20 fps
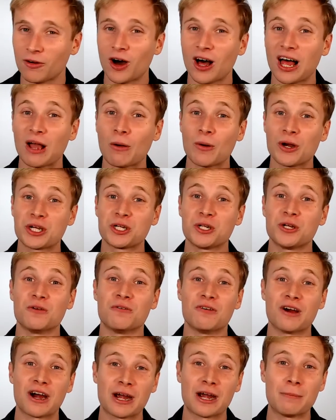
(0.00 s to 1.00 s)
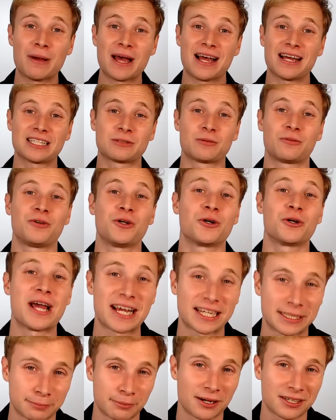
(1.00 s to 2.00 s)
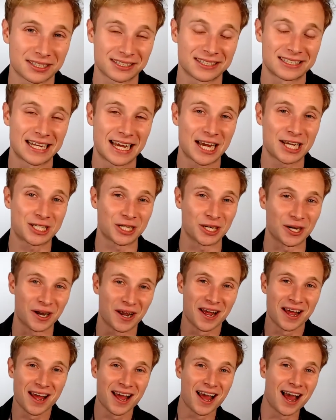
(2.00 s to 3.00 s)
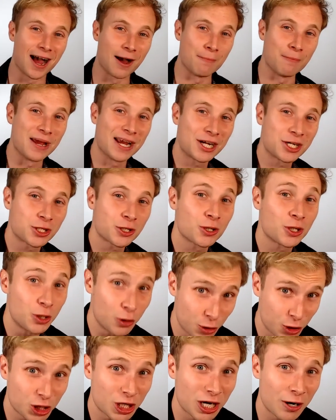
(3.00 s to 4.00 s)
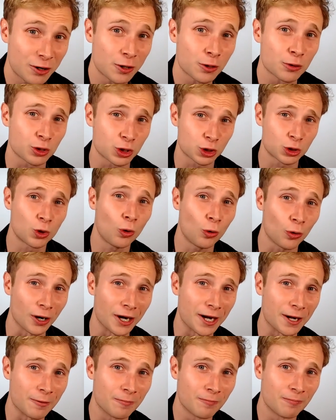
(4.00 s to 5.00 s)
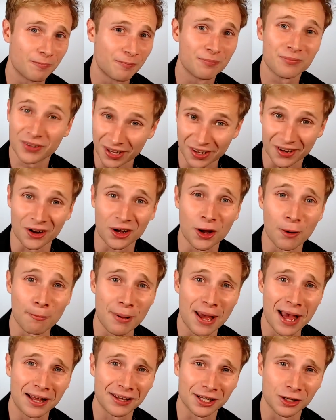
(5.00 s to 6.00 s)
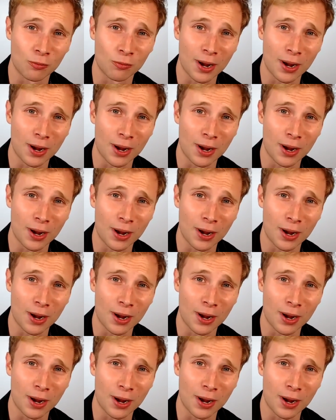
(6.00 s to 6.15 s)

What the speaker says: all, I wish you the very best with your next presentation, and make sure you share your story in a compelling